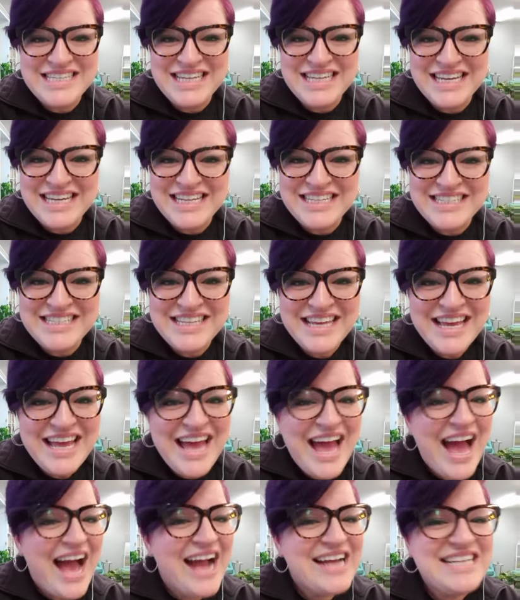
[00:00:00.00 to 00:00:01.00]
he is.
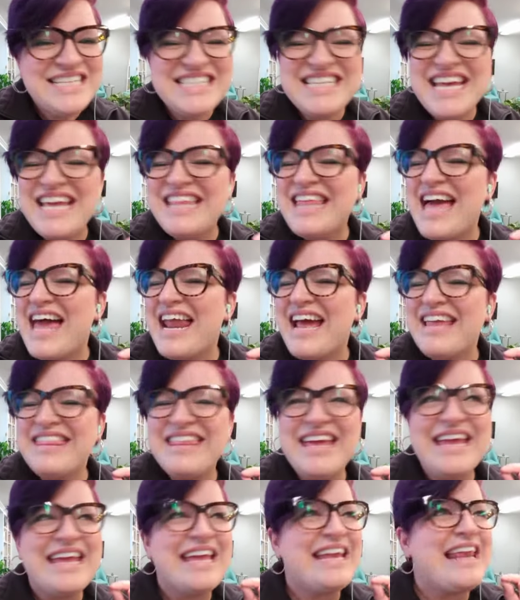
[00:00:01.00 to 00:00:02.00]
I say that, I
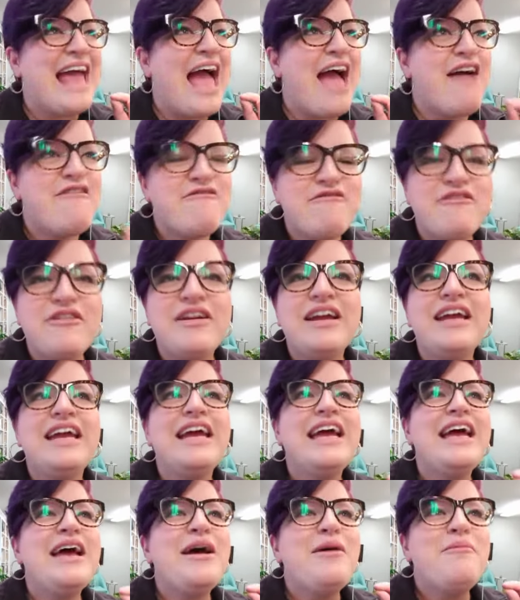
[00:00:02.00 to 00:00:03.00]
think, in every
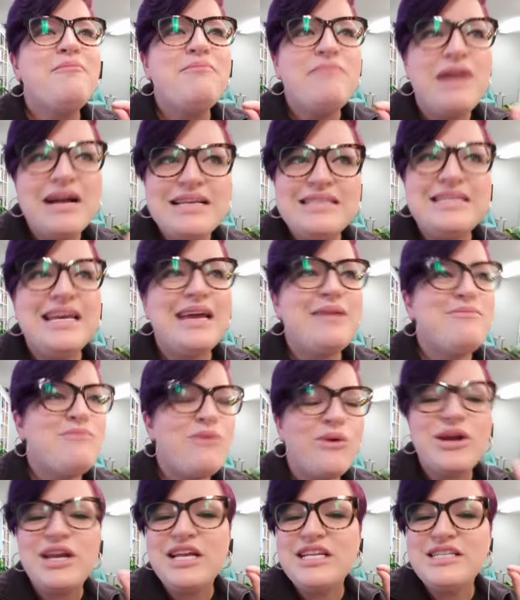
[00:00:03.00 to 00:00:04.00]
Monday
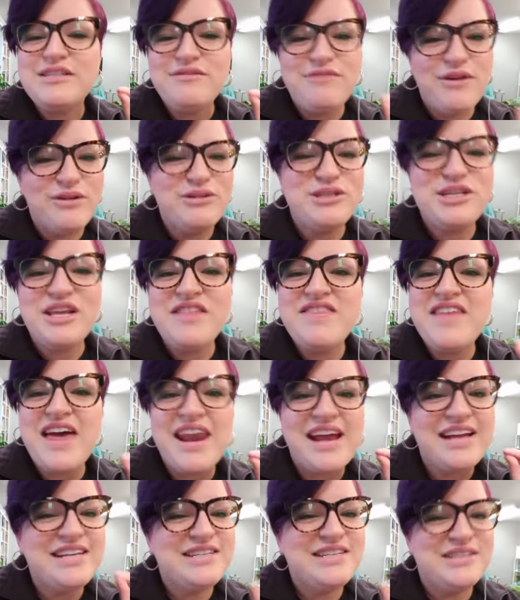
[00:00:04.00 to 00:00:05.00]
morning devotion that
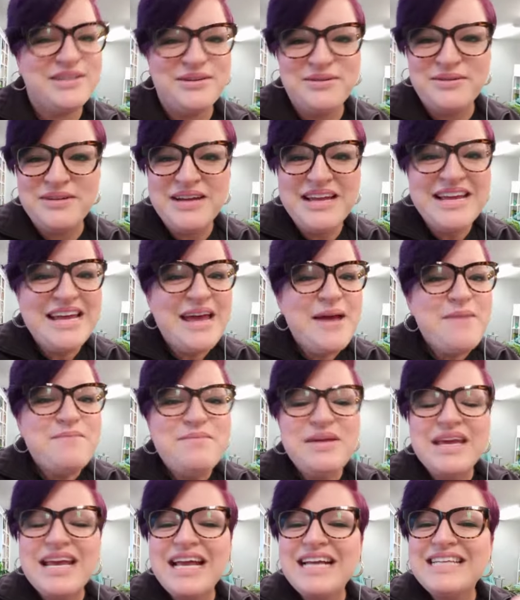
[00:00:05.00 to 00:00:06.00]
I do
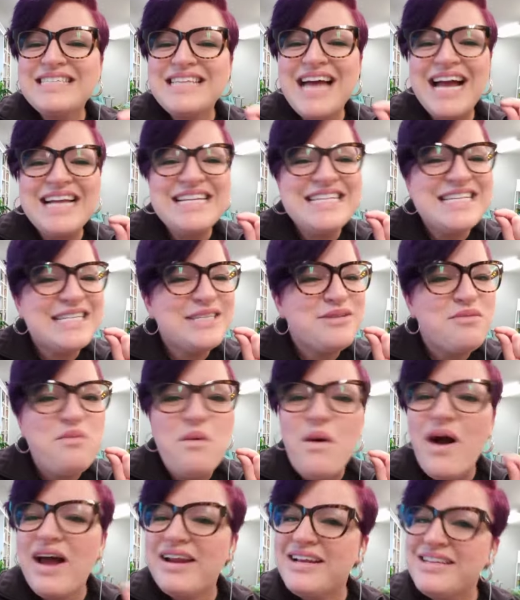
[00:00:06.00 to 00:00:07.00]
because I just
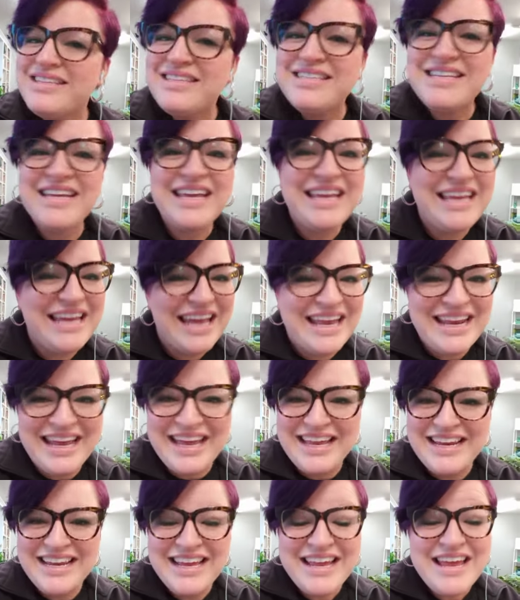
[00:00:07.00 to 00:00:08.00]
want us to get
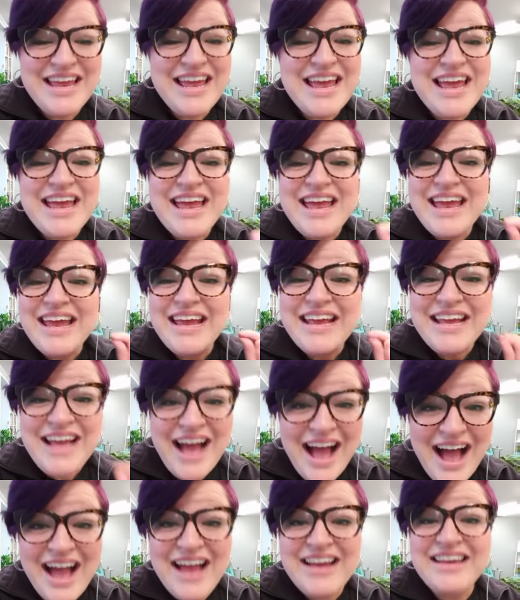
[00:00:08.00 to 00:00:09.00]
it.
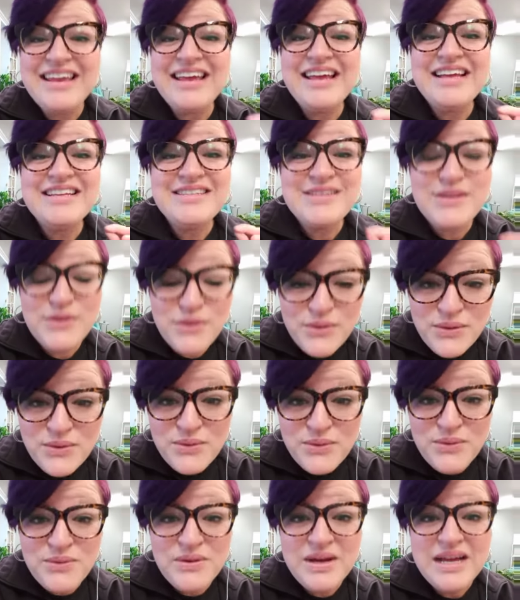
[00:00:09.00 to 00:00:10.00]
God is
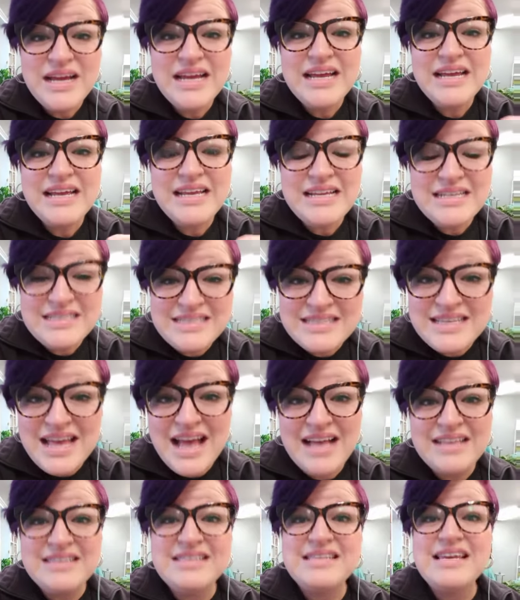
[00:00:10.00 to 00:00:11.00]
who he
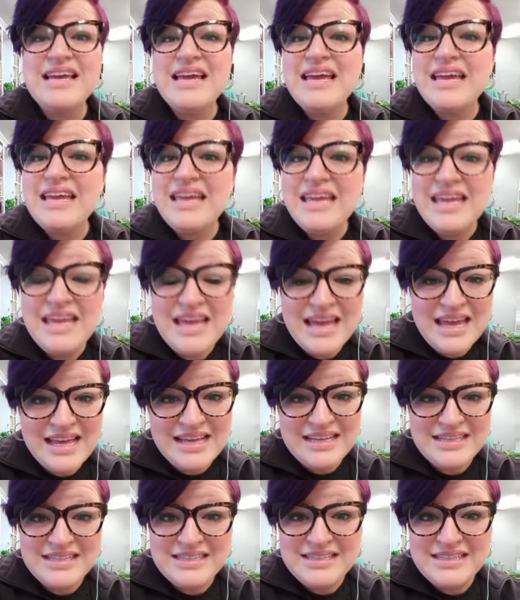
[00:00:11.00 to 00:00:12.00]
says he
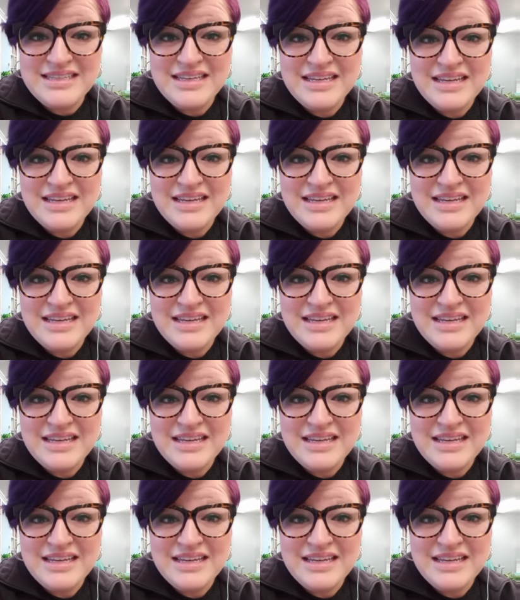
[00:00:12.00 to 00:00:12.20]
is.